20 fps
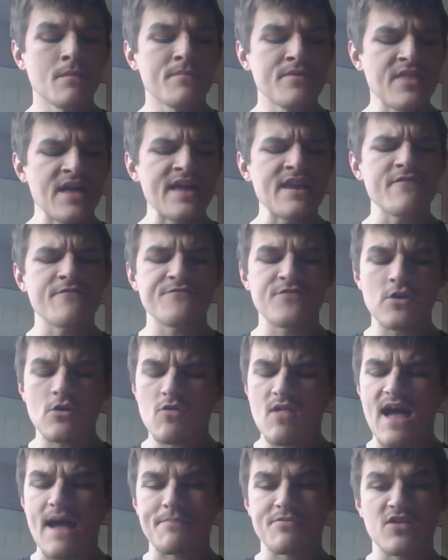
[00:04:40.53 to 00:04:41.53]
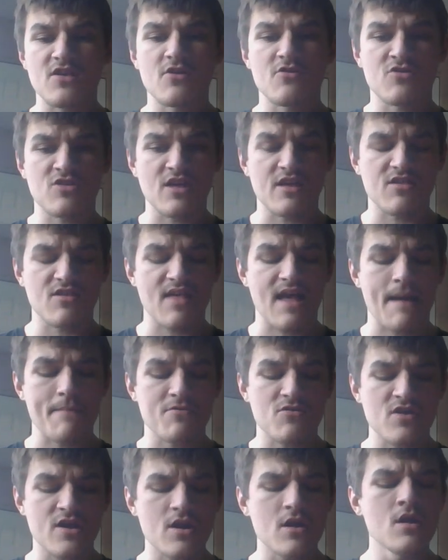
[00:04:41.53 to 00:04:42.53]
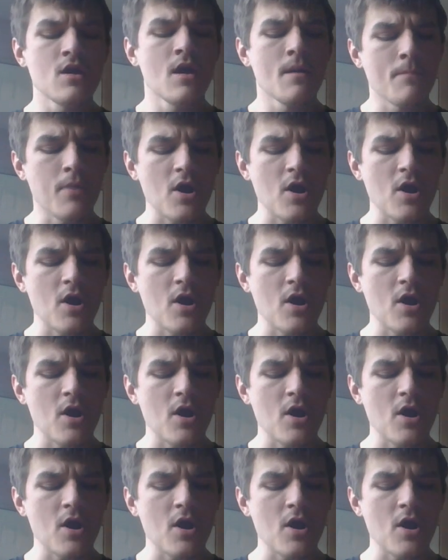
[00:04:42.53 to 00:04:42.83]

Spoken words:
But then a few laps later, six laps later,